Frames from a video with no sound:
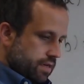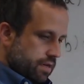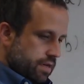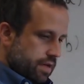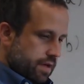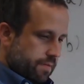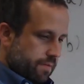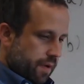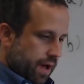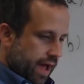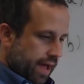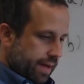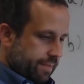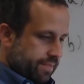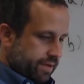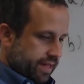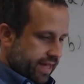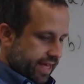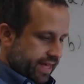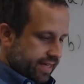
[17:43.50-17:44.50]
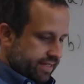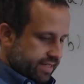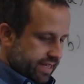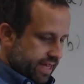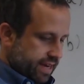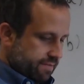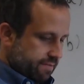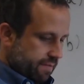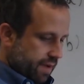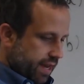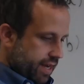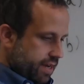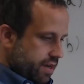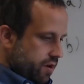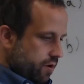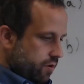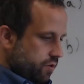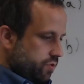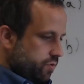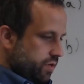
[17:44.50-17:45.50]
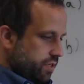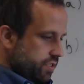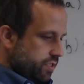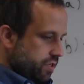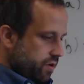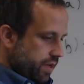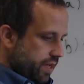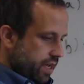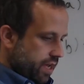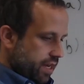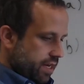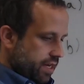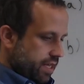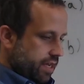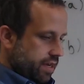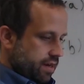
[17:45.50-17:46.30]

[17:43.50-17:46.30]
my place in my notes. What is going on here?